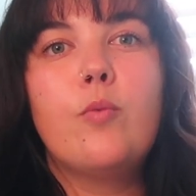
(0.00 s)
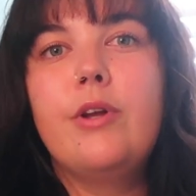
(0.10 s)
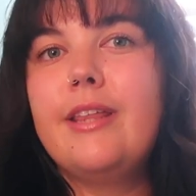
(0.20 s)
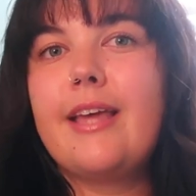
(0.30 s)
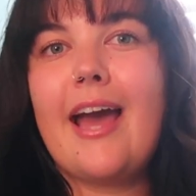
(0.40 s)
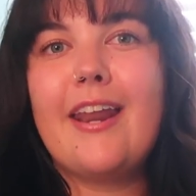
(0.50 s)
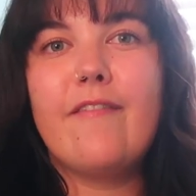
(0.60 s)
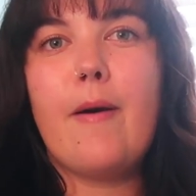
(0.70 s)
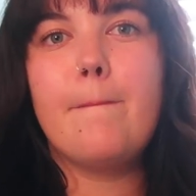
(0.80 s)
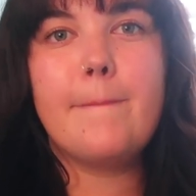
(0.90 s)
really
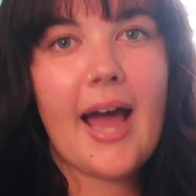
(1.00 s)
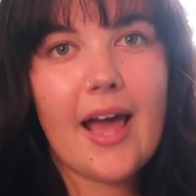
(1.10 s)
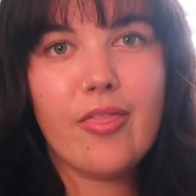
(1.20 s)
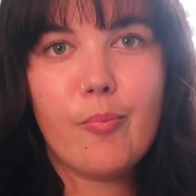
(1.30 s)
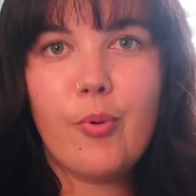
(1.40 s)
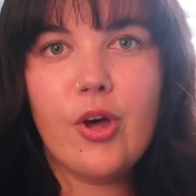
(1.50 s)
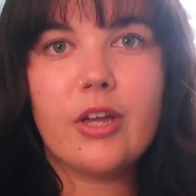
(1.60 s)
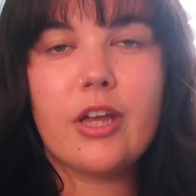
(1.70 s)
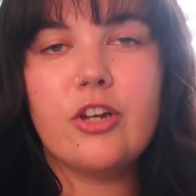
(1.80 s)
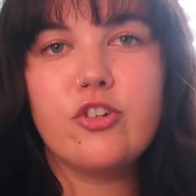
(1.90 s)
kind of by the
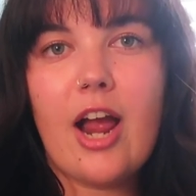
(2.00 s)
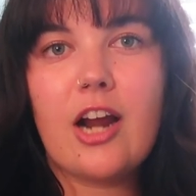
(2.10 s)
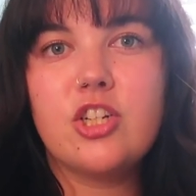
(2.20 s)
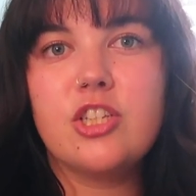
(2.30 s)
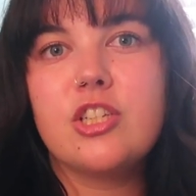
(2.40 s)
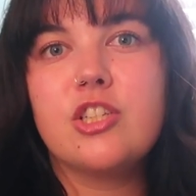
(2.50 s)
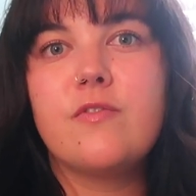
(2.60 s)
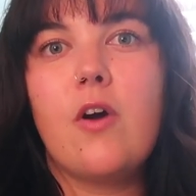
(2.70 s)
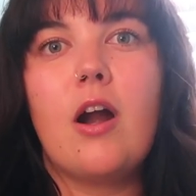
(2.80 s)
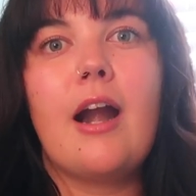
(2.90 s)
book contractions as
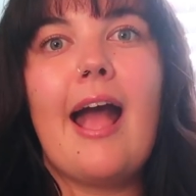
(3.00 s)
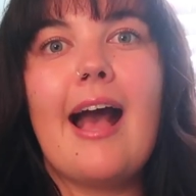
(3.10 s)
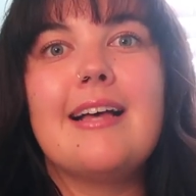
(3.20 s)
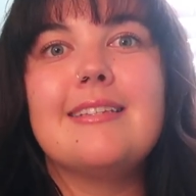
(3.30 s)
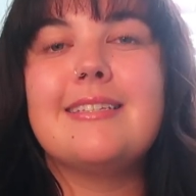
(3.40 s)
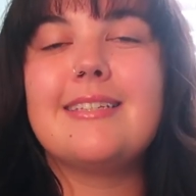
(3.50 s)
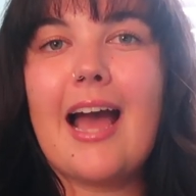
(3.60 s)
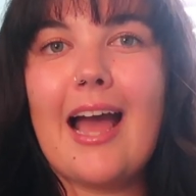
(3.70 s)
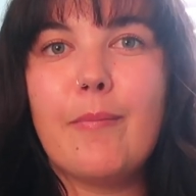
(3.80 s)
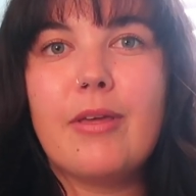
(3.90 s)
far as
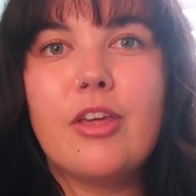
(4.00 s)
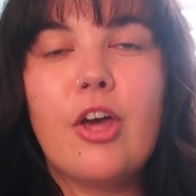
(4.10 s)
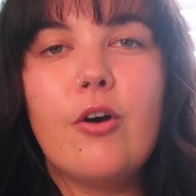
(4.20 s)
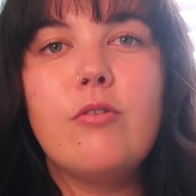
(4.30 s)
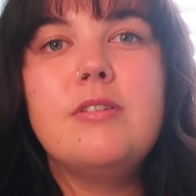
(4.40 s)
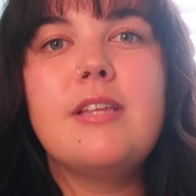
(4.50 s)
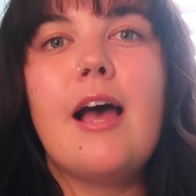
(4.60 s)
timing goes,